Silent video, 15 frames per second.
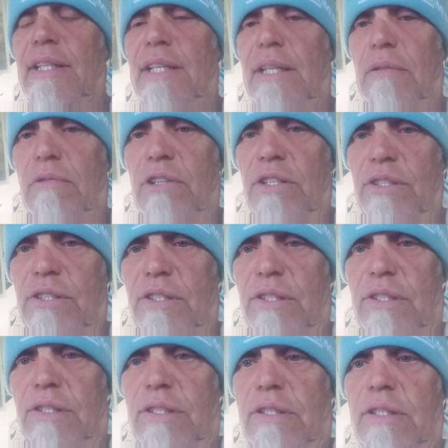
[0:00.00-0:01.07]
it
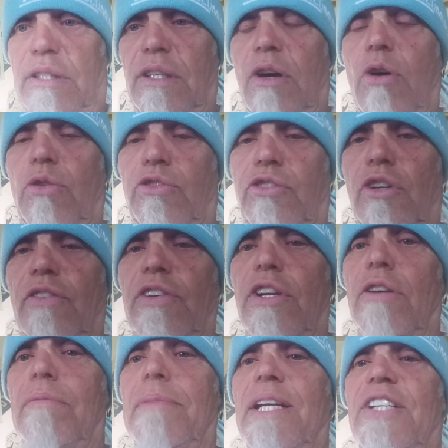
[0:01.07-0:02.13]
was the old Soviet
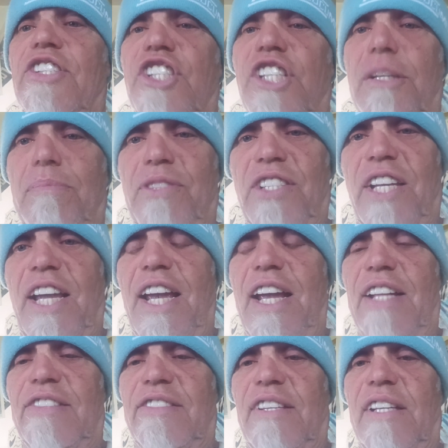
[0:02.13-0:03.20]
Union being
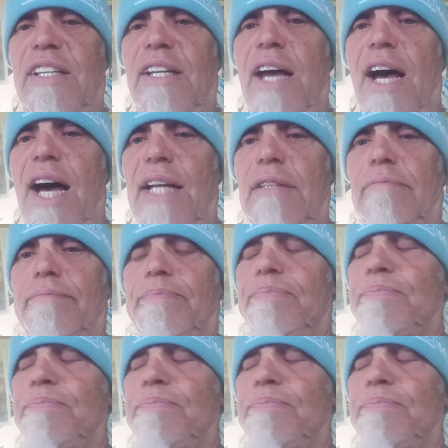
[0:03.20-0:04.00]
cheapskates and not,